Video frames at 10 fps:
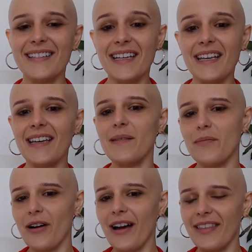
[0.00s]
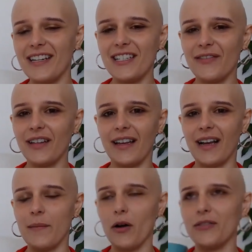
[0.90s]
Deep breath. I just feel like
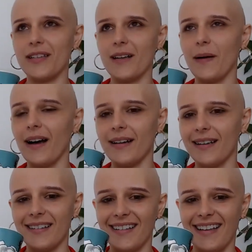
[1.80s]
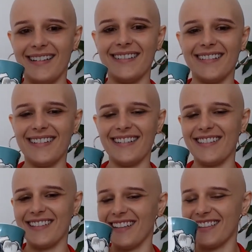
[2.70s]
I'm hosting a party and there's
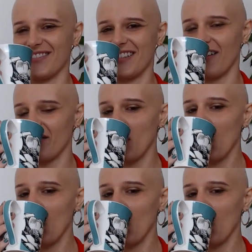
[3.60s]
just lots of stuff.